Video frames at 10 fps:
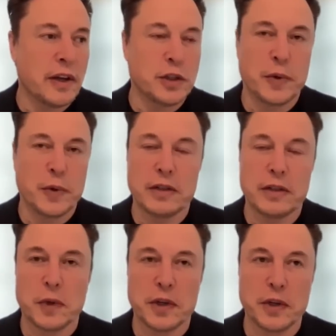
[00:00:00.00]
injury
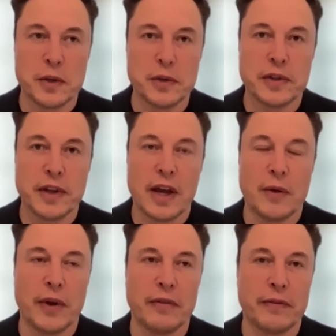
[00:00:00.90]
is reduced,
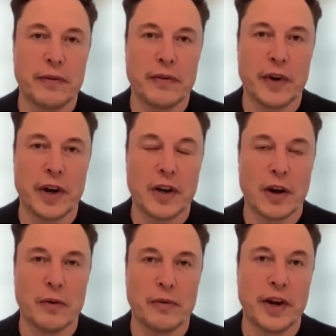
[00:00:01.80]
and we have very
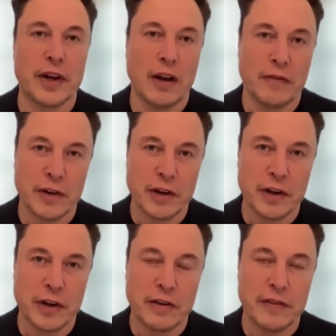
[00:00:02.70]
are very
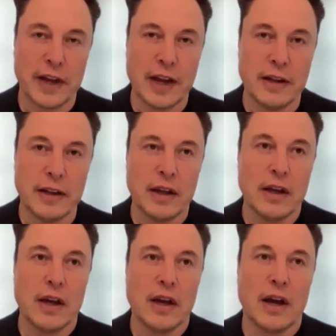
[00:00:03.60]
confident of that,
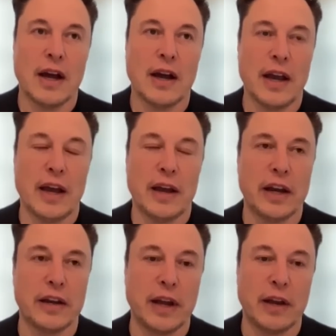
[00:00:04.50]
uh, and,
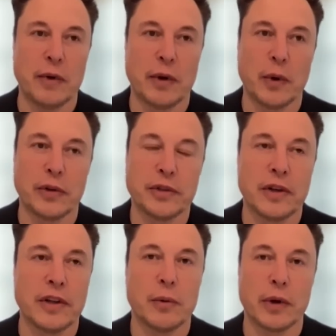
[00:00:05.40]
and, and, but we also
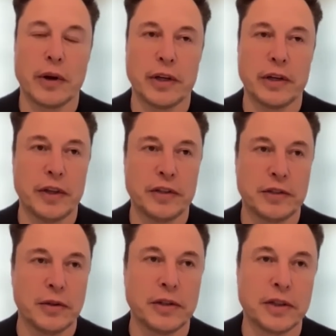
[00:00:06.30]
know that we're going to be
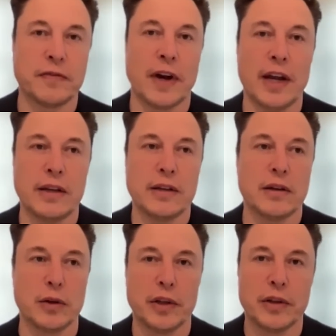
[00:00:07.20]
sued despite
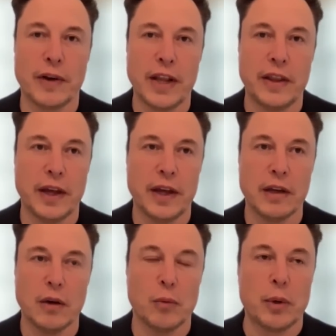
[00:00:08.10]
doing the right
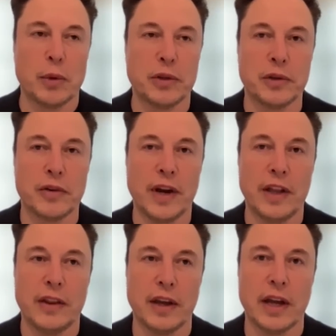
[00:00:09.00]
thing. We will do the
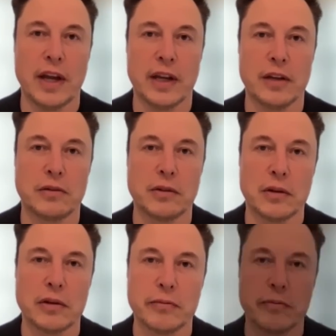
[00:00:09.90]
right thing and get
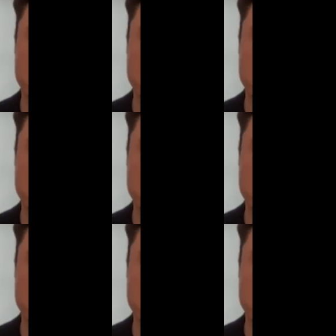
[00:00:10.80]
sued.